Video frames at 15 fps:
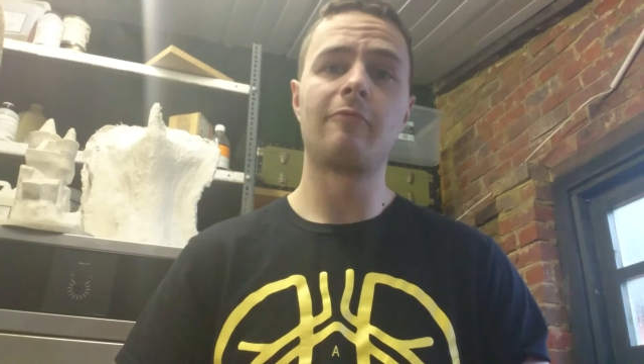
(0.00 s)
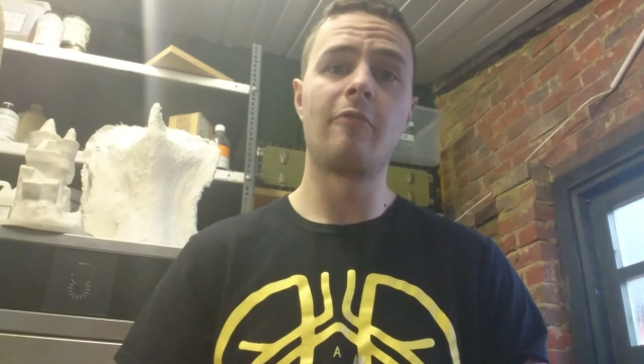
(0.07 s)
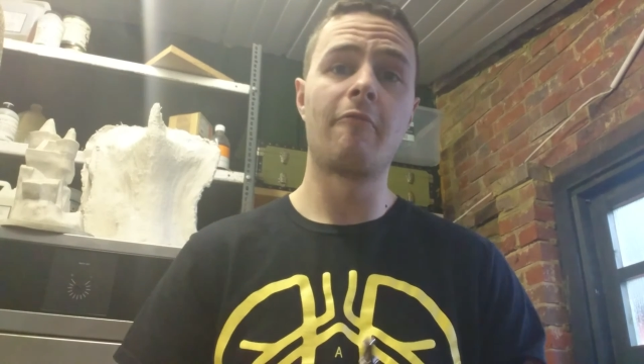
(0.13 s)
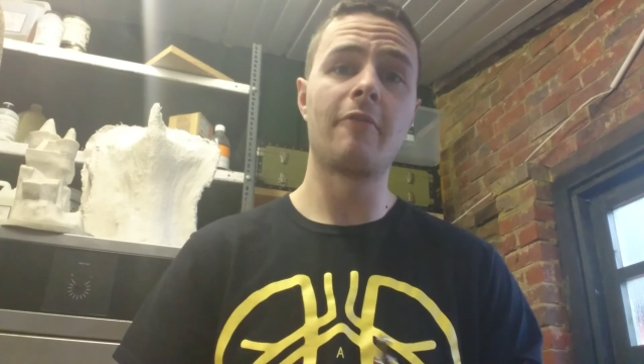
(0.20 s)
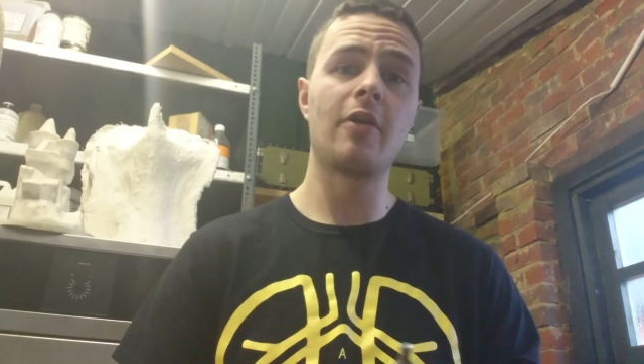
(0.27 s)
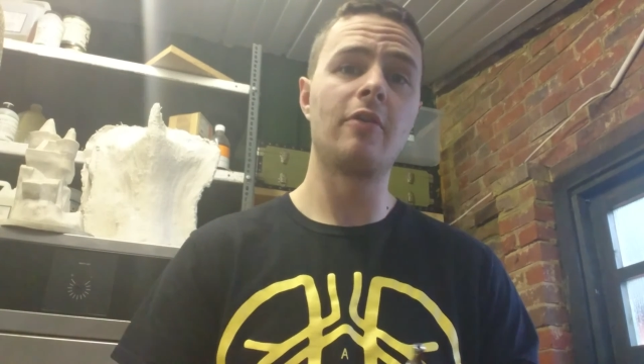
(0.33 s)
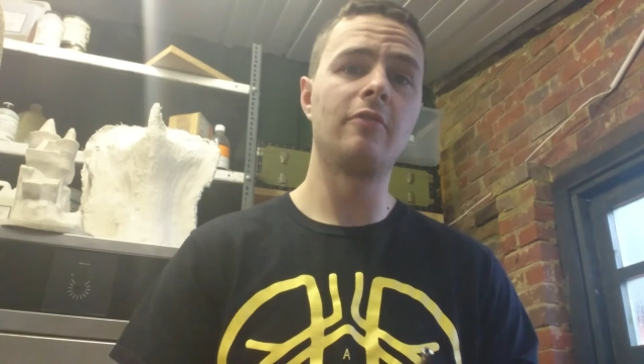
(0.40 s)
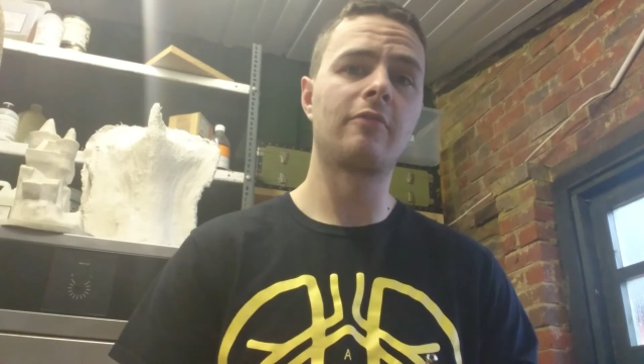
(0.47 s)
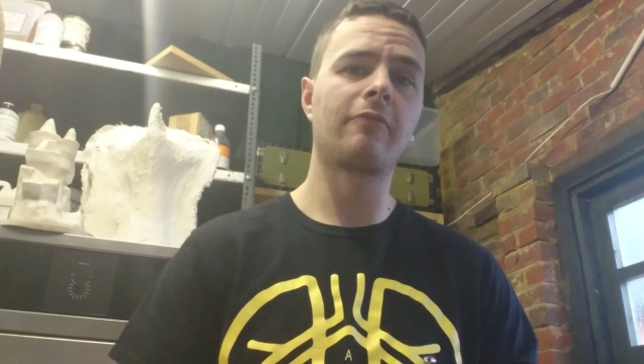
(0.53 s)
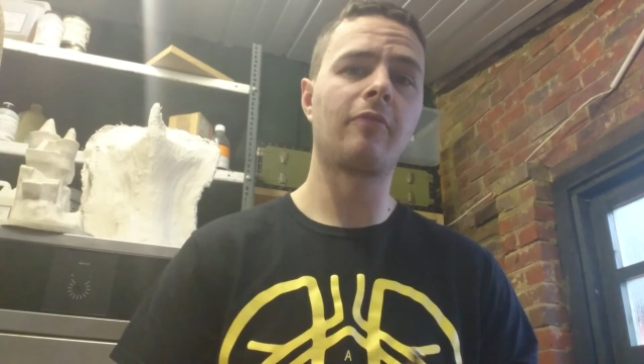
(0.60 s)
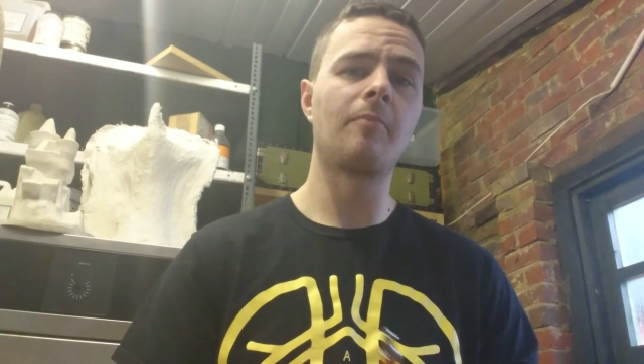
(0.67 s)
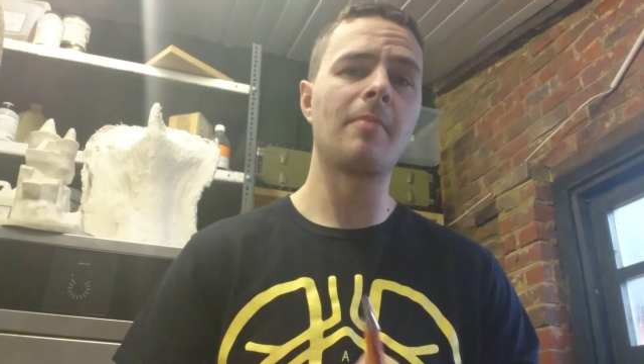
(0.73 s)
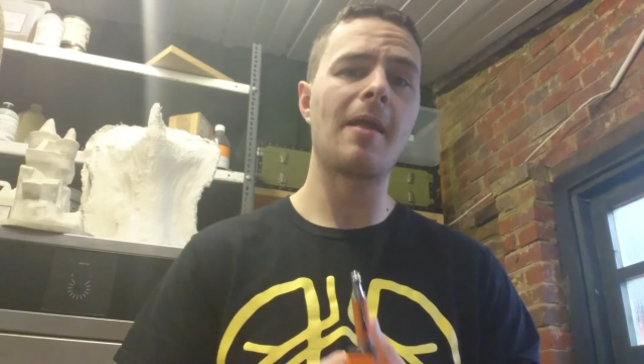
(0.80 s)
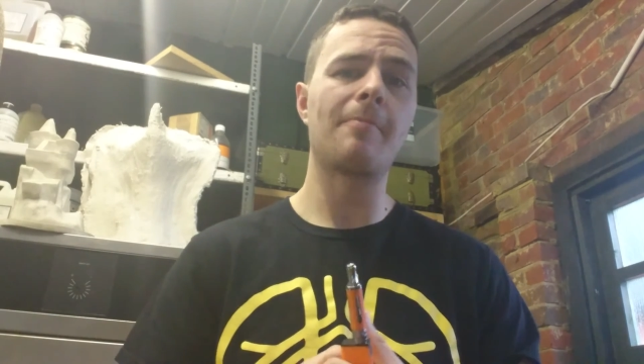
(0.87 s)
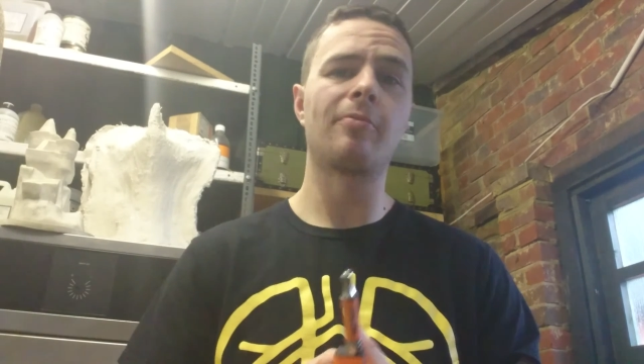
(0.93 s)
reviews
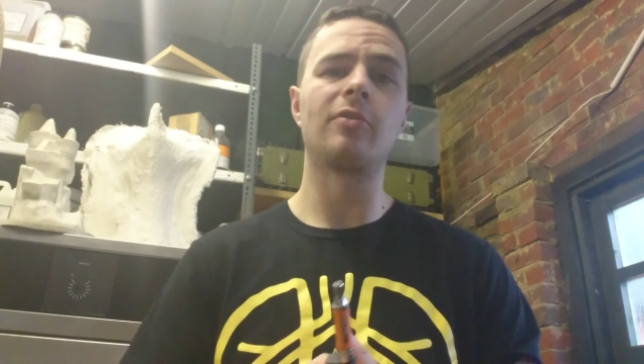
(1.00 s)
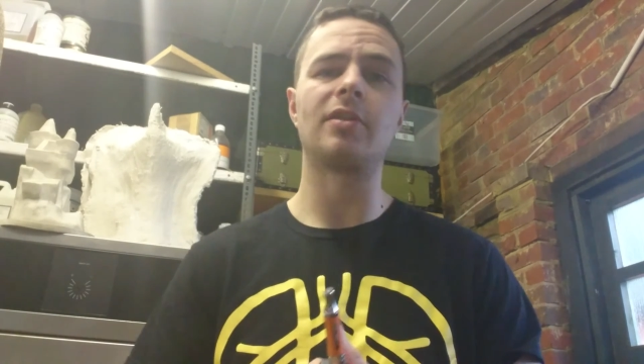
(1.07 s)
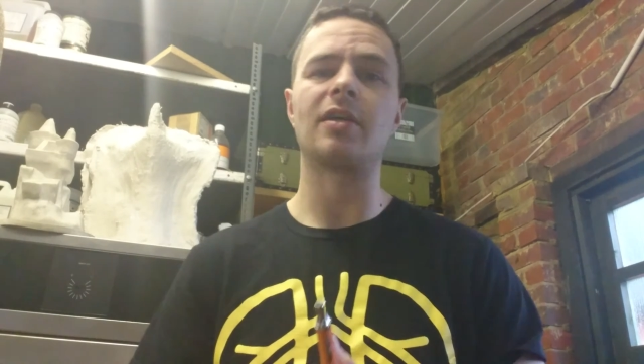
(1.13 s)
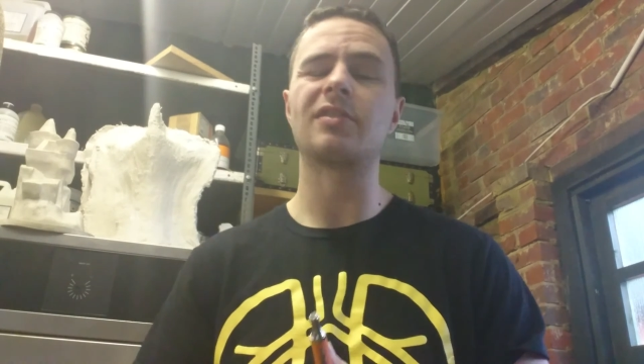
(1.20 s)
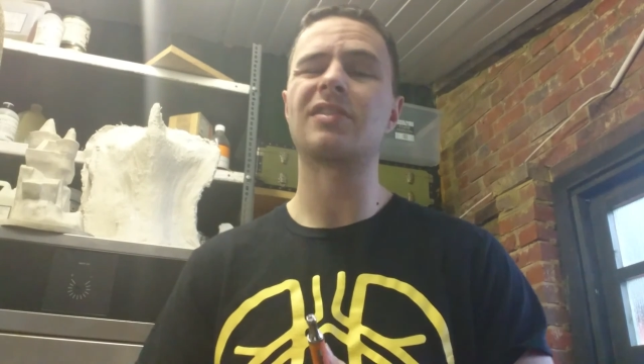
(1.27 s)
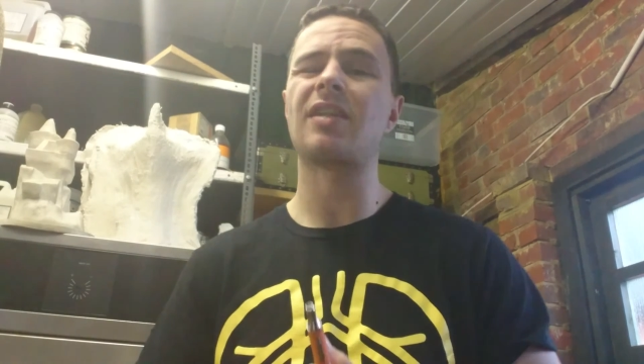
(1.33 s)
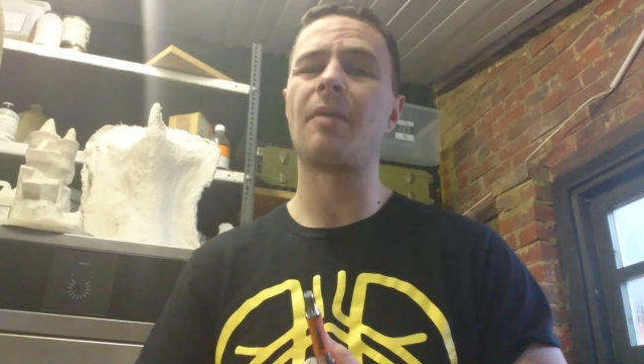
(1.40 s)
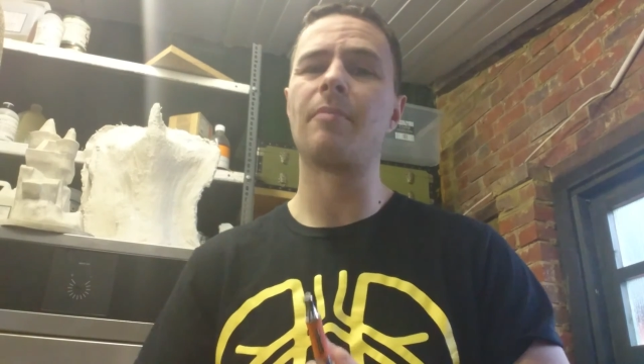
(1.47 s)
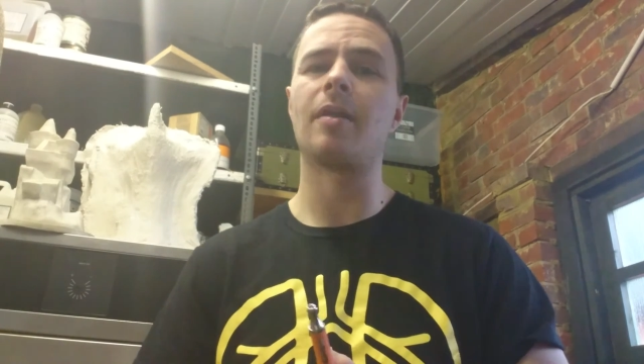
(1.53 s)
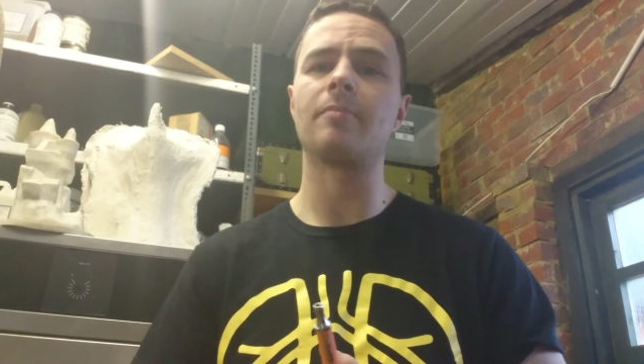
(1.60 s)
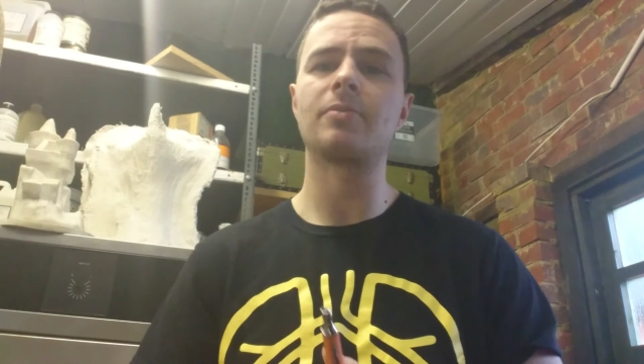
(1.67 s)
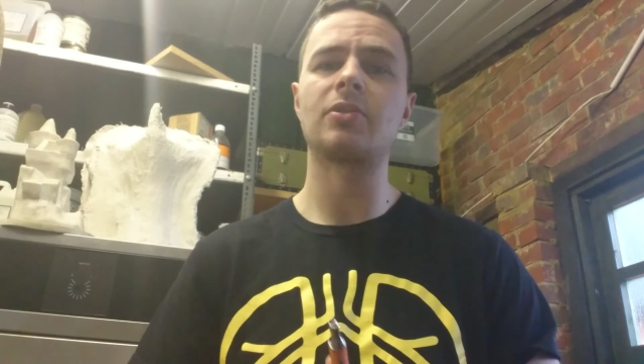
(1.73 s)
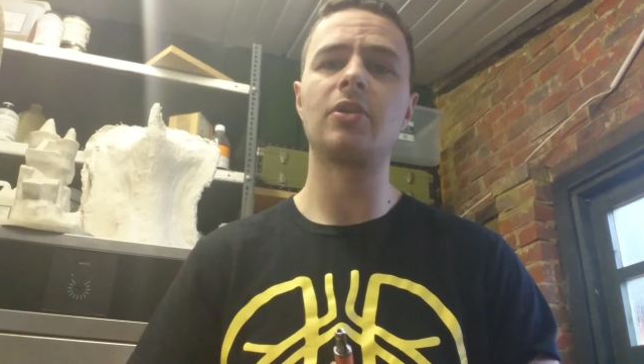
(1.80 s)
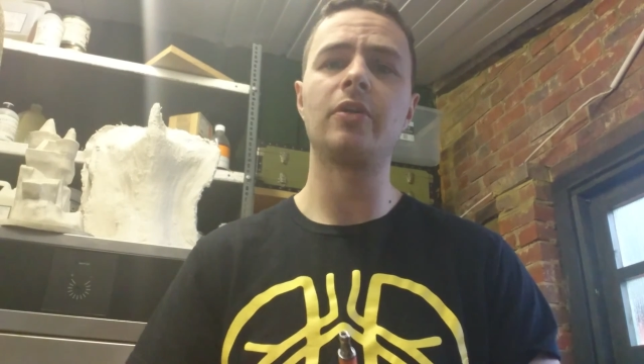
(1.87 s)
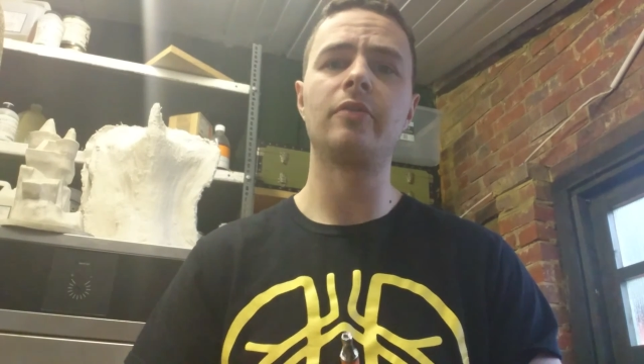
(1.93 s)
from their products coming
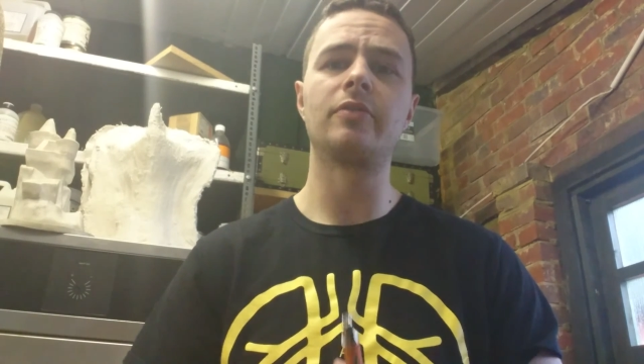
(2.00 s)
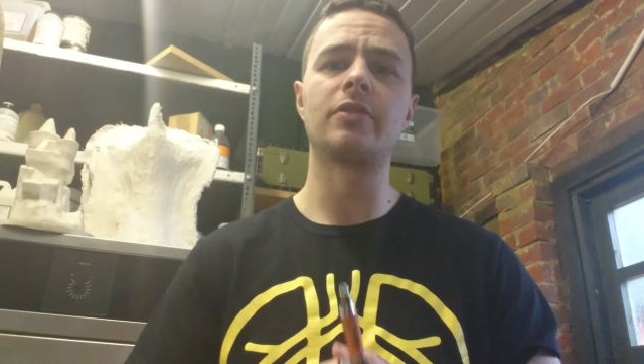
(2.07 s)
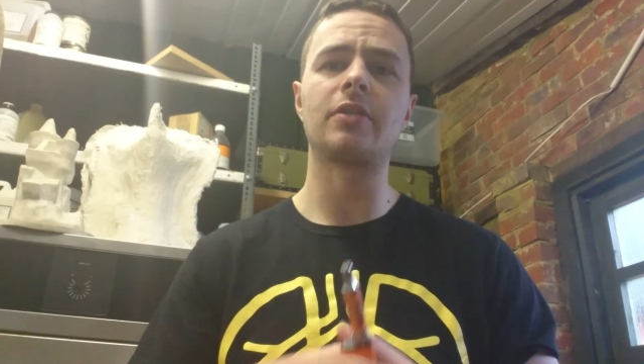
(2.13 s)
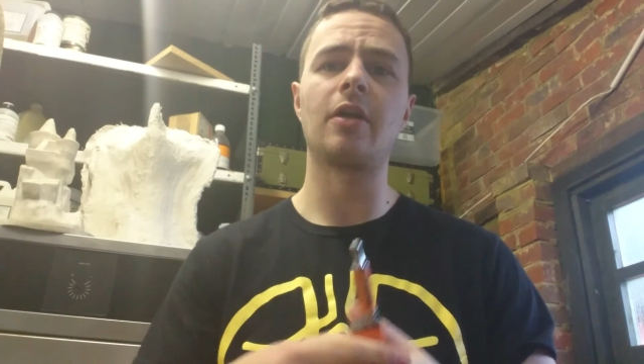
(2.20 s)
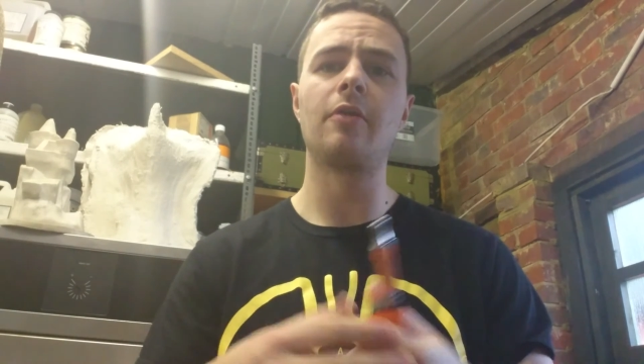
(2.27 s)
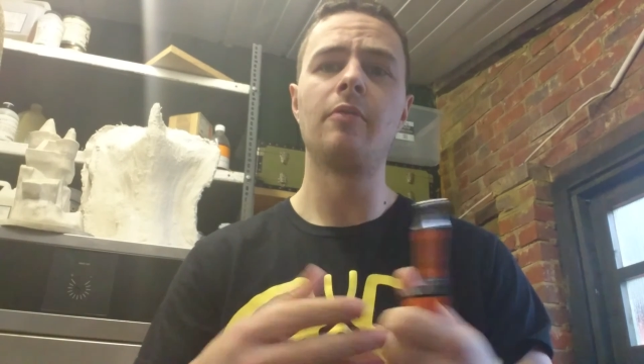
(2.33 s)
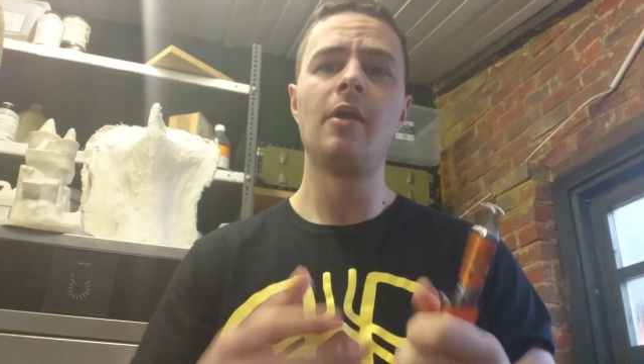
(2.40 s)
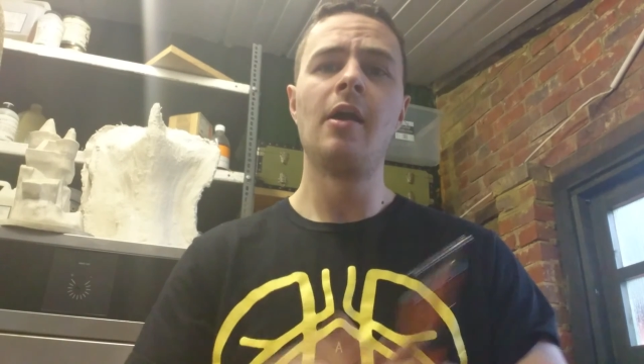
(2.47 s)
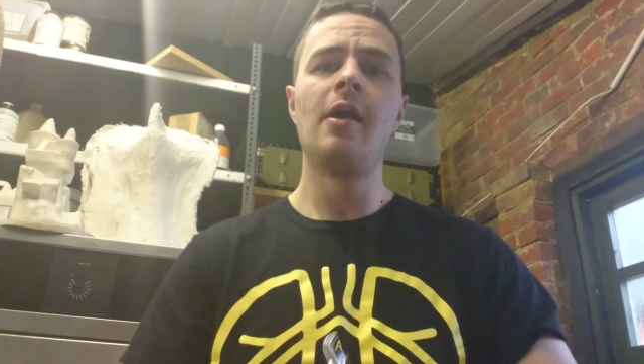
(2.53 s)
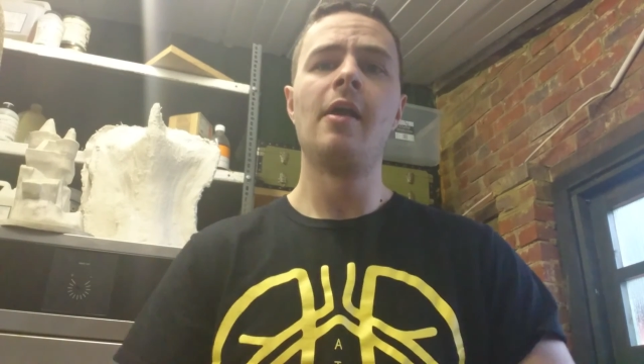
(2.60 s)
up soon. So